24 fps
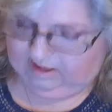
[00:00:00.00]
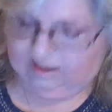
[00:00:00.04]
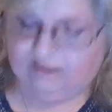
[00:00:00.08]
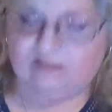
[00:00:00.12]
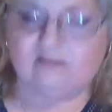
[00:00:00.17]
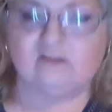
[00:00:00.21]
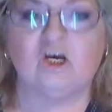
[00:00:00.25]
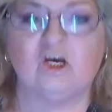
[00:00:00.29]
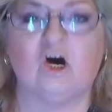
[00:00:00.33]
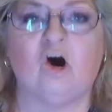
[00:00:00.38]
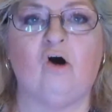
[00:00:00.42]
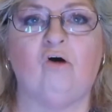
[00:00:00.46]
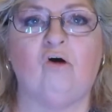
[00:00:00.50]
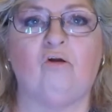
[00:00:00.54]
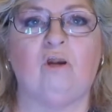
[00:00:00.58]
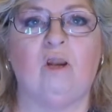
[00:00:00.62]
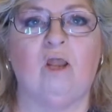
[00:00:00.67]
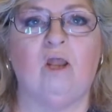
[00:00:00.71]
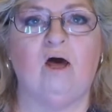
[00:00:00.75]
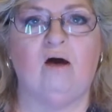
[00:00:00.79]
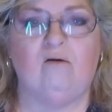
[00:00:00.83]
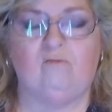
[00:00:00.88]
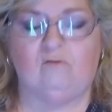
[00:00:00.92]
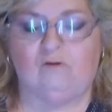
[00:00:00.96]
it's called
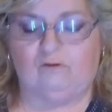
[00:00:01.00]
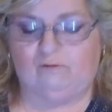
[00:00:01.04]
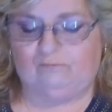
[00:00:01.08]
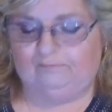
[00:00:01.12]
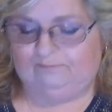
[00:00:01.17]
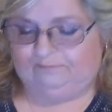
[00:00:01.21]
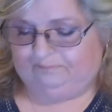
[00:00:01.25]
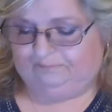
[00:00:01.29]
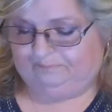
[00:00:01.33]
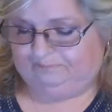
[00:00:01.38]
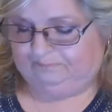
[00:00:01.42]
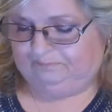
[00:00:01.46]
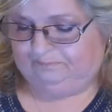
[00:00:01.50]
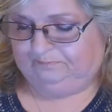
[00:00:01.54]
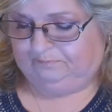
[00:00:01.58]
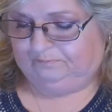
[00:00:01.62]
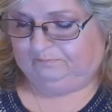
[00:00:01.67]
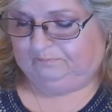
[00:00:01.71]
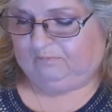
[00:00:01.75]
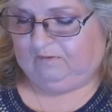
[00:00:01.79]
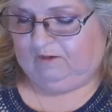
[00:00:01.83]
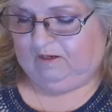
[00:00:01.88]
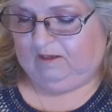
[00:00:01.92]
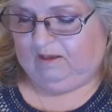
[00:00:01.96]
Lover
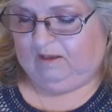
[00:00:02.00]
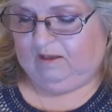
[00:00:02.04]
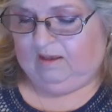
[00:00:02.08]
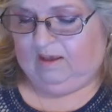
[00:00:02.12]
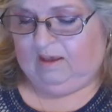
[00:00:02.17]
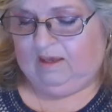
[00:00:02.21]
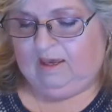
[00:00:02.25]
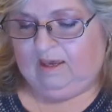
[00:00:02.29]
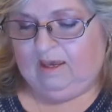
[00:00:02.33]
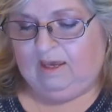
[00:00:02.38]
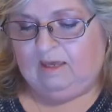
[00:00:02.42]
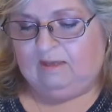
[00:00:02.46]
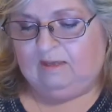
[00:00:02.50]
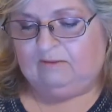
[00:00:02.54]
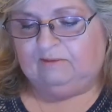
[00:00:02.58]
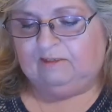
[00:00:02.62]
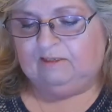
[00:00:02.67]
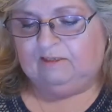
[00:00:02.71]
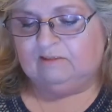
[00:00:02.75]
and